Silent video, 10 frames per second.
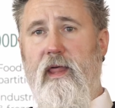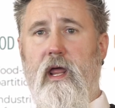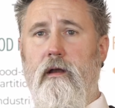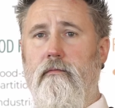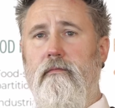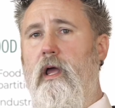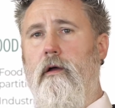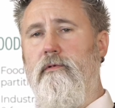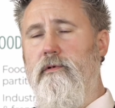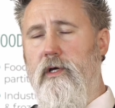then
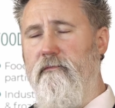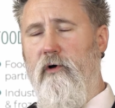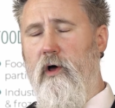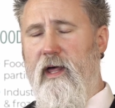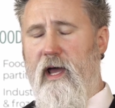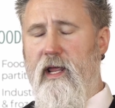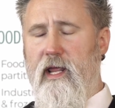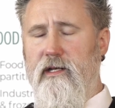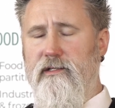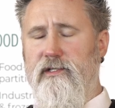convert that
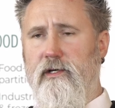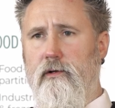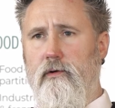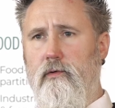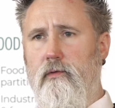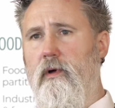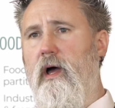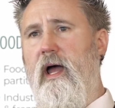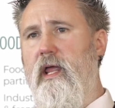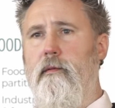into
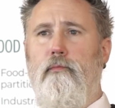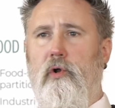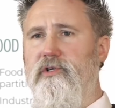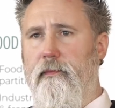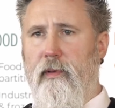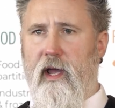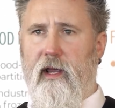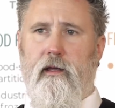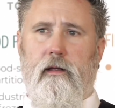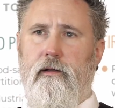a project
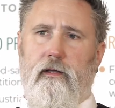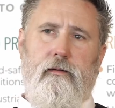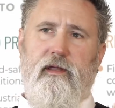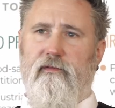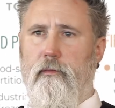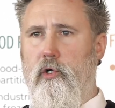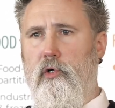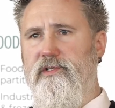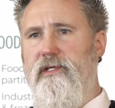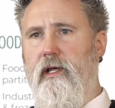pack and give them a
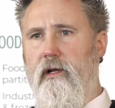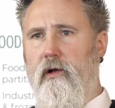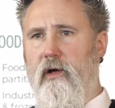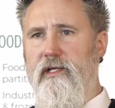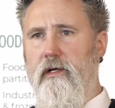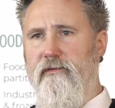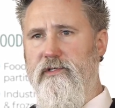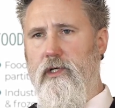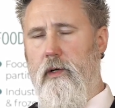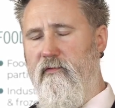costing and an idea of the
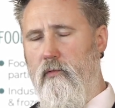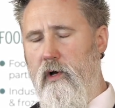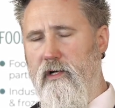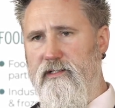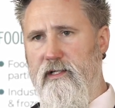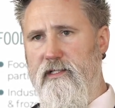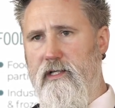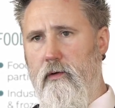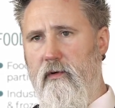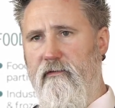scope of works that it's
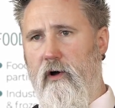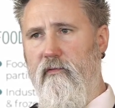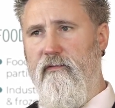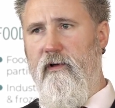going to involve,